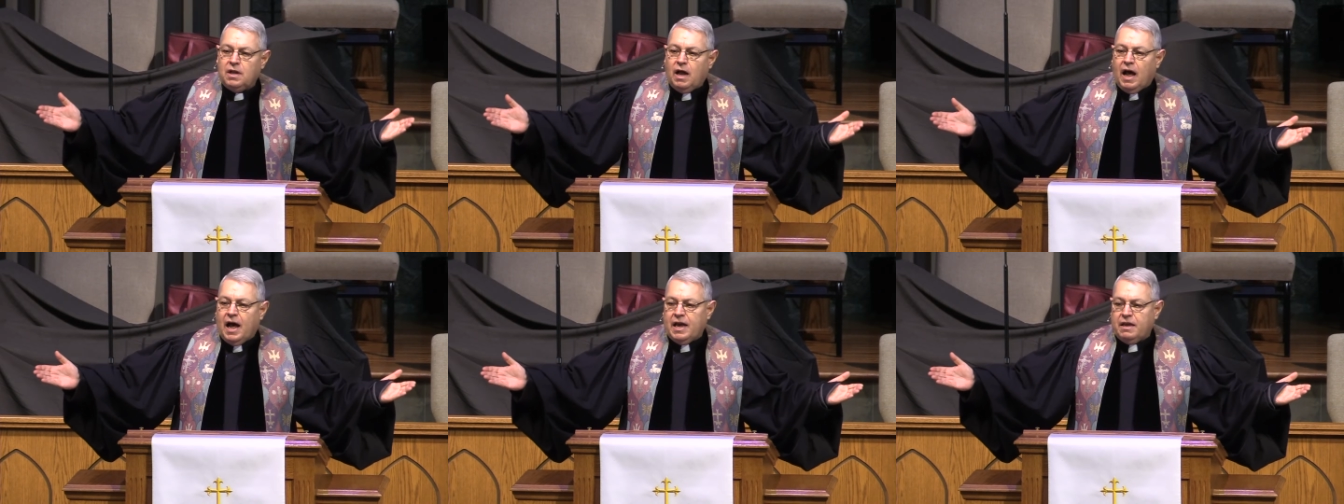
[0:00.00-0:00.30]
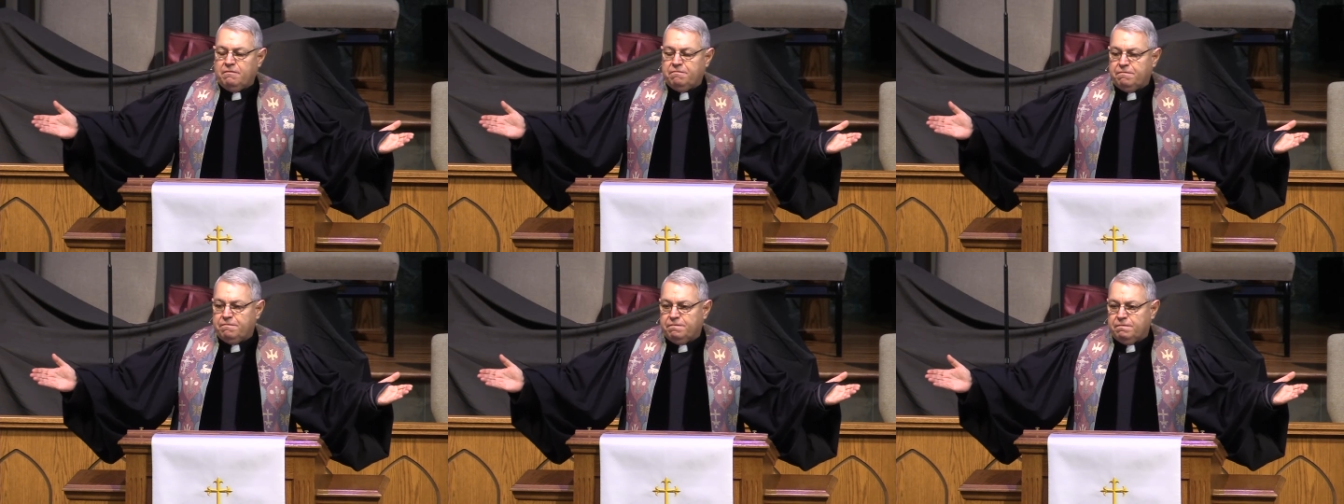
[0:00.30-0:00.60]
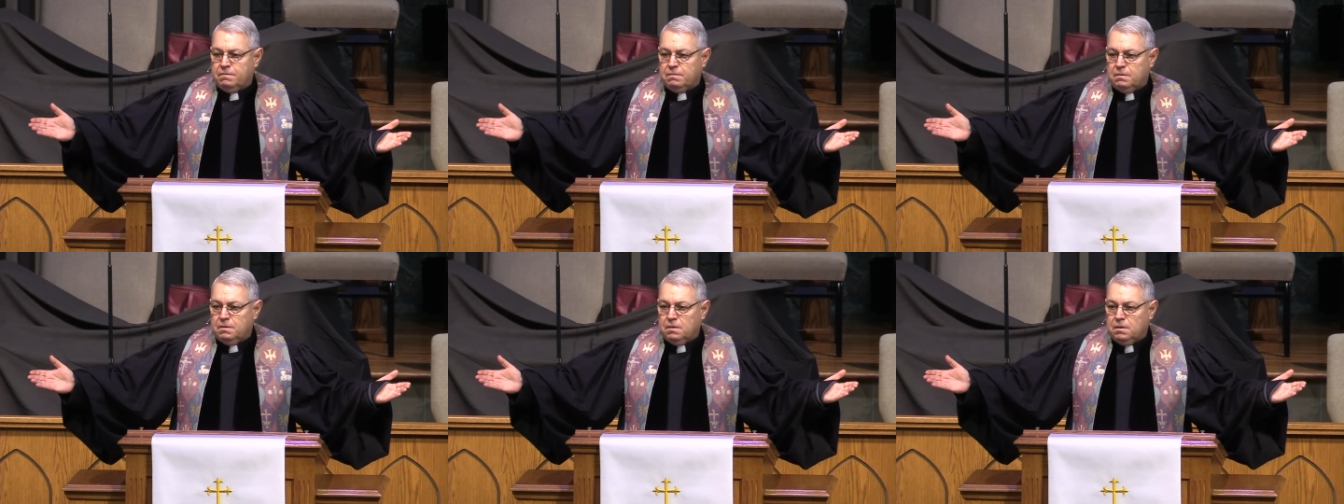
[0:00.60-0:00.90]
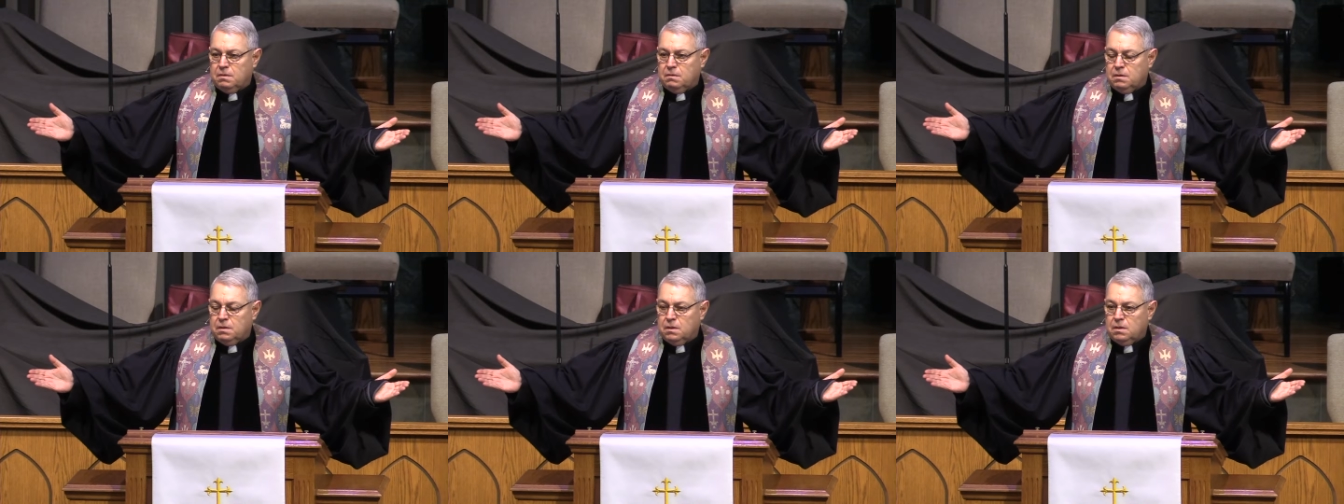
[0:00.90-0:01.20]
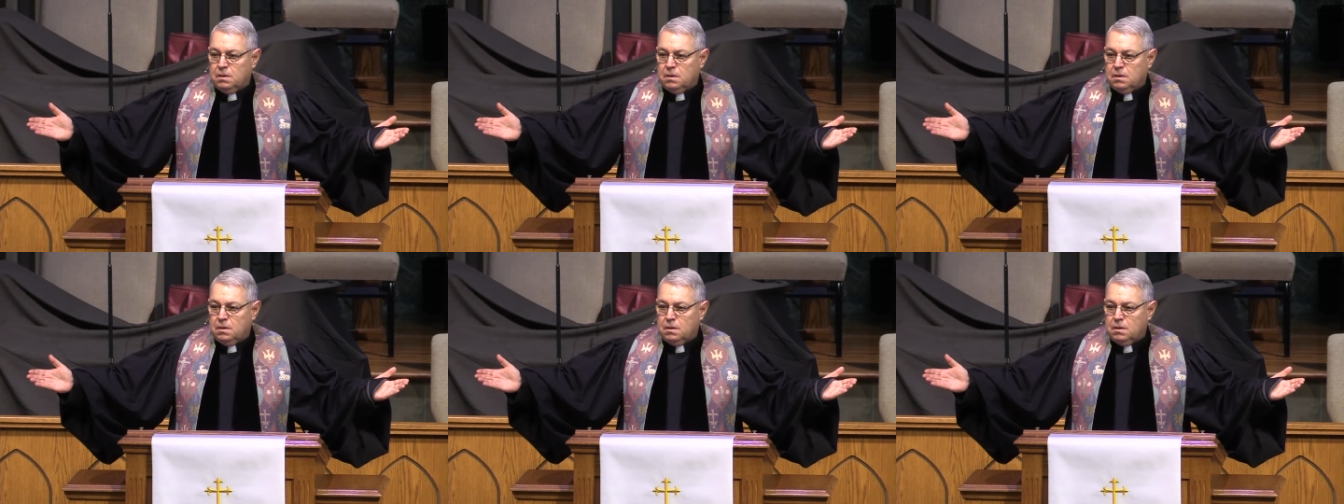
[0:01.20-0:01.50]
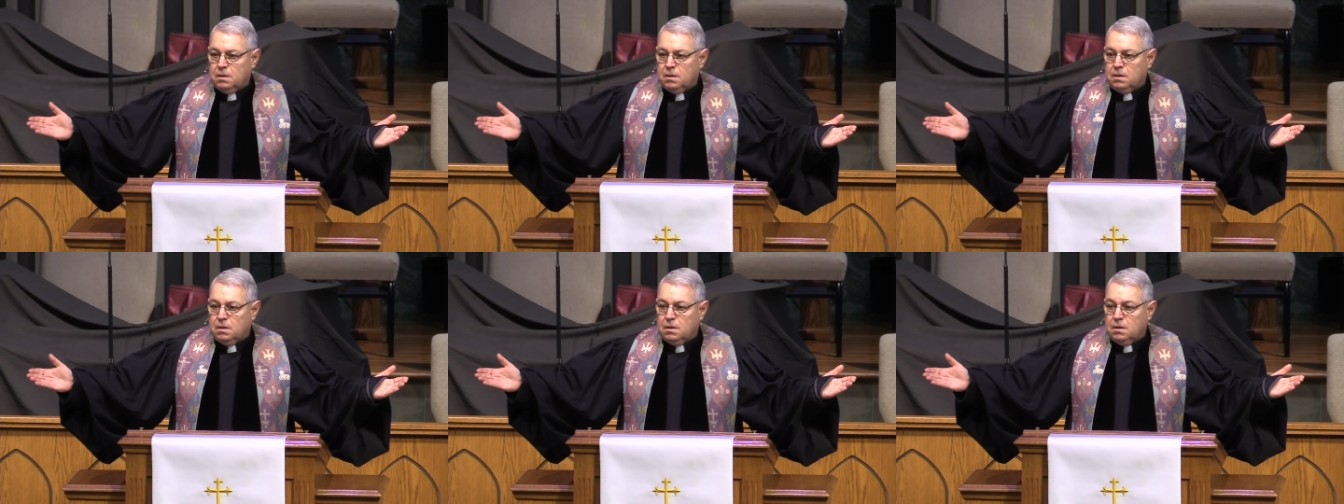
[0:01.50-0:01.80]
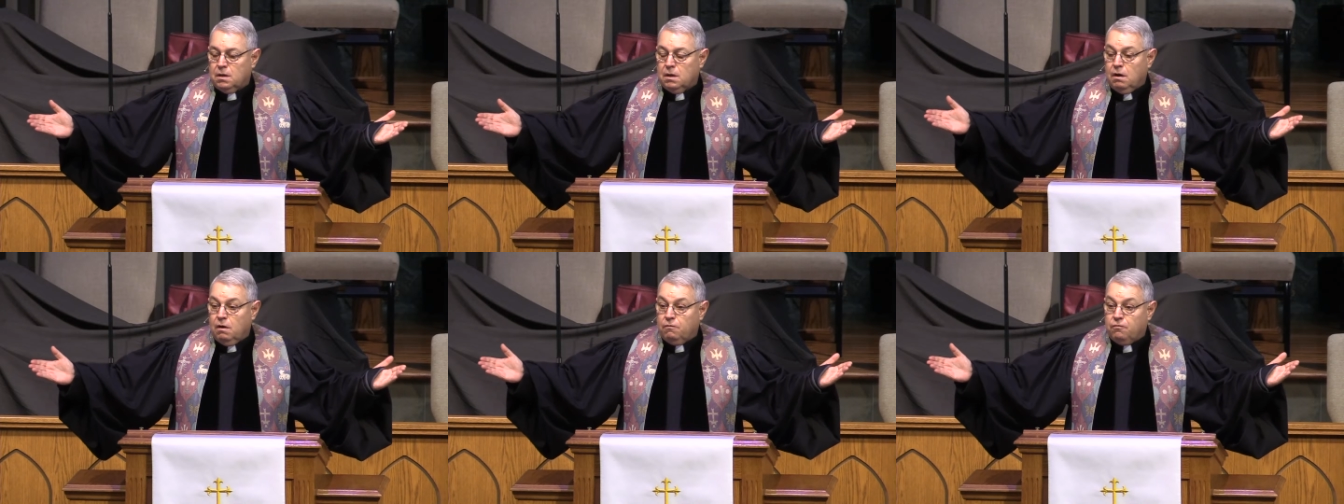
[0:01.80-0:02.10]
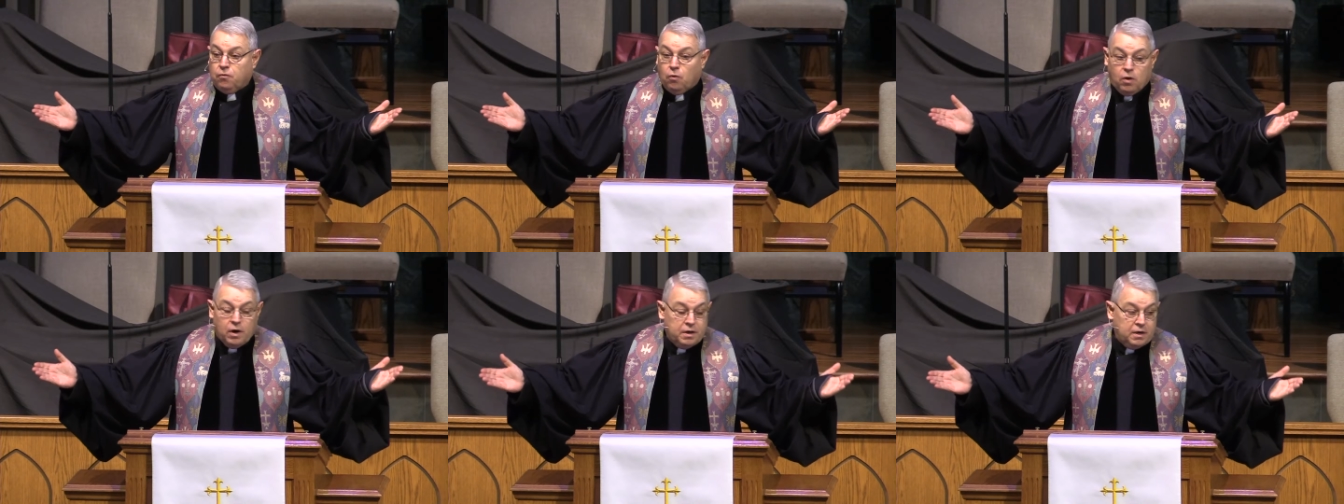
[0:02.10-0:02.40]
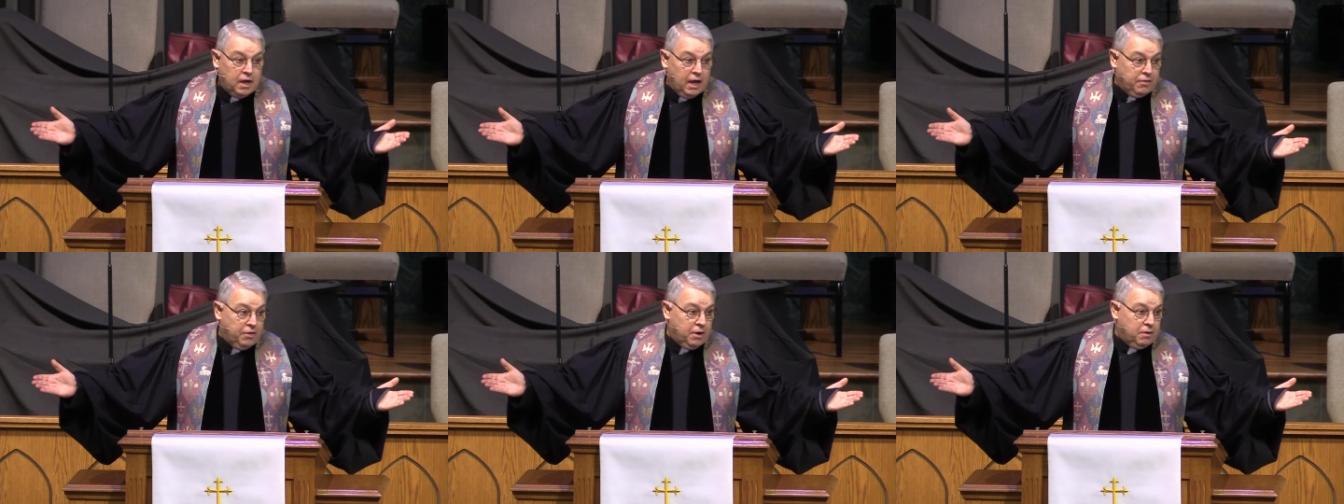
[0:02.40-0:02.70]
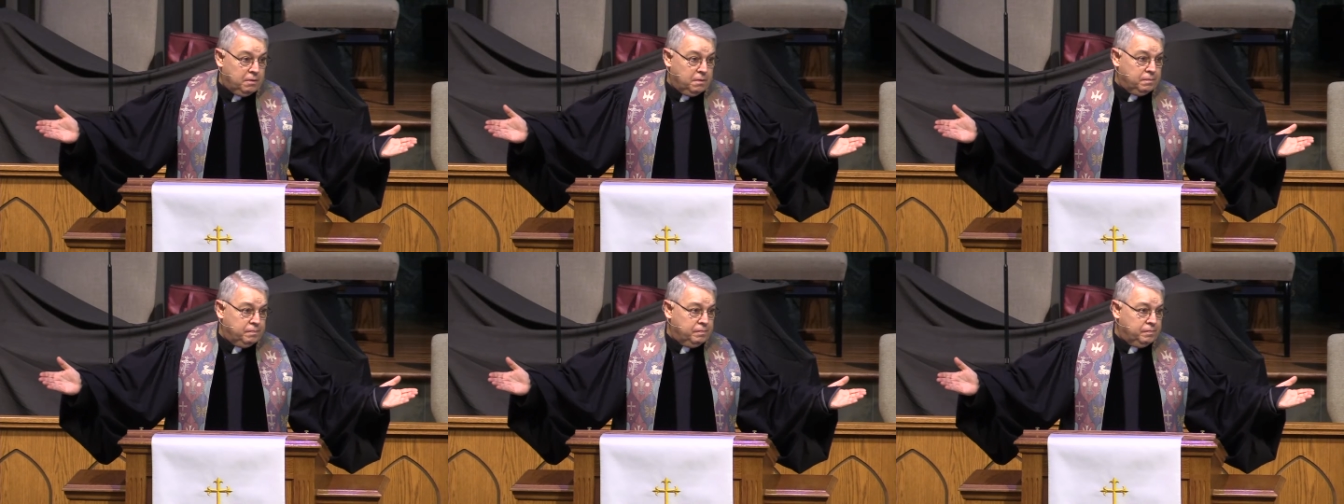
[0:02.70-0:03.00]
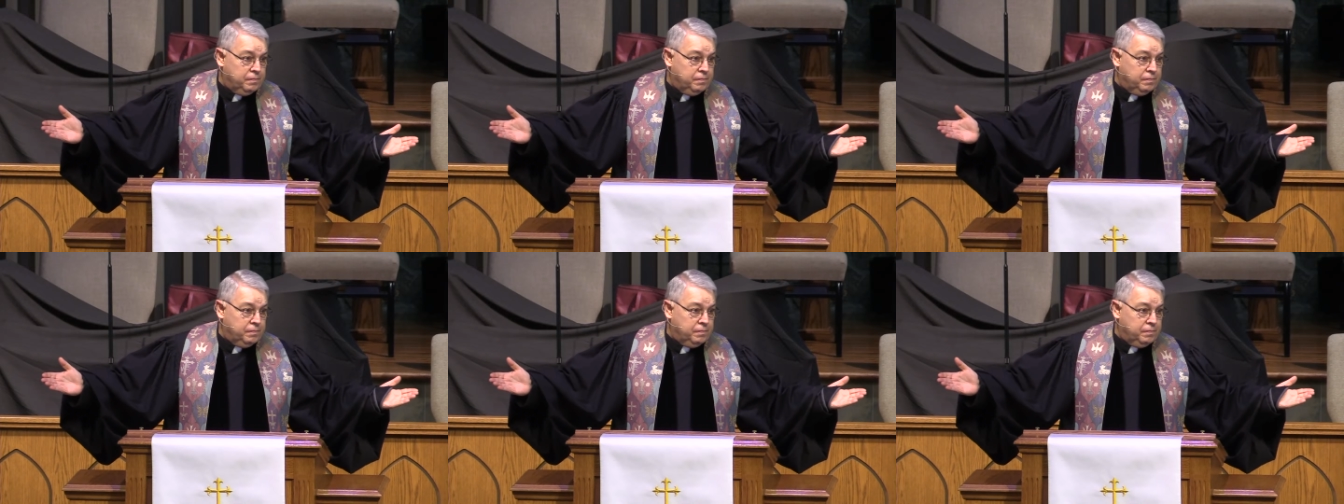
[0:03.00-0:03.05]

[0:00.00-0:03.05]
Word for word: life for another,